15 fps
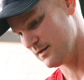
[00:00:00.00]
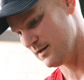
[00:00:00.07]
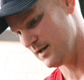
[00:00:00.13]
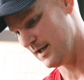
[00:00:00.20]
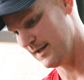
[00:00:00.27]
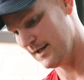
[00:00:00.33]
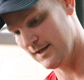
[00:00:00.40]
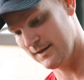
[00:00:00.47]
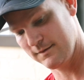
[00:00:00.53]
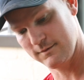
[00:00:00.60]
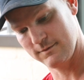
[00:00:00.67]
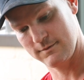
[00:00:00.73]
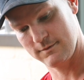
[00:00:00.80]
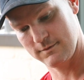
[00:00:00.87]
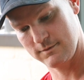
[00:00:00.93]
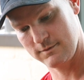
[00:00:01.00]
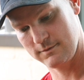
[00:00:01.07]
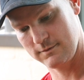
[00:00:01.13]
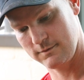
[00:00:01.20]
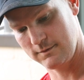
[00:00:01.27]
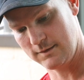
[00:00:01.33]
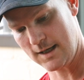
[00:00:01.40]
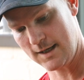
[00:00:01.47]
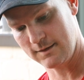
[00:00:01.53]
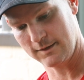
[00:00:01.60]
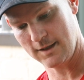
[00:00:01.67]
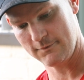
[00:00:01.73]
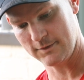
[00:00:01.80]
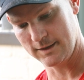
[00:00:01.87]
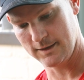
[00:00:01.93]
And then
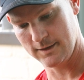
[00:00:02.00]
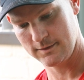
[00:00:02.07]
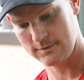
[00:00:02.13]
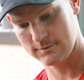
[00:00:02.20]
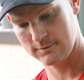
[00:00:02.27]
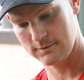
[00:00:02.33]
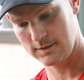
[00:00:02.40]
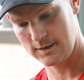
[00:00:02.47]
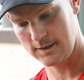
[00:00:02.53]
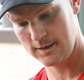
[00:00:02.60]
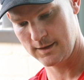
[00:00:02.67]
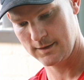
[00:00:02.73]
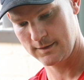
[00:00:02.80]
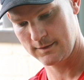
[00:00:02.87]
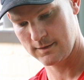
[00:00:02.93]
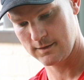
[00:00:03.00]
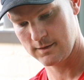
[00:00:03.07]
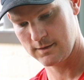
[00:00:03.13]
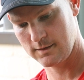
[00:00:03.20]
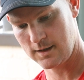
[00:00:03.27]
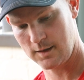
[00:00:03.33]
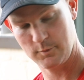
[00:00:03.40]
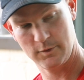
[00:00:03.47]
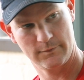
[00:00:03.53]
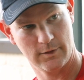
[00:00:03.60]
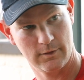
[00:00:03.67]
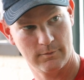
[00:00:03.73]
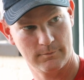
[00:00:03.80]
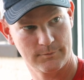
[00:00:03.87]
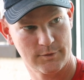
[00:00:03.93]
9/11 hit, and I moved
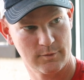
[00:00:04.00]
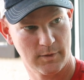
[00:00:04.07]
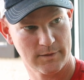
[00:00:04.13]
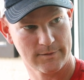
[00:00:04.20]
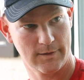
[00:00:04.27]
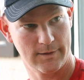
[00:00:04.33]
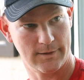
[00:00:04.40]
home 2 months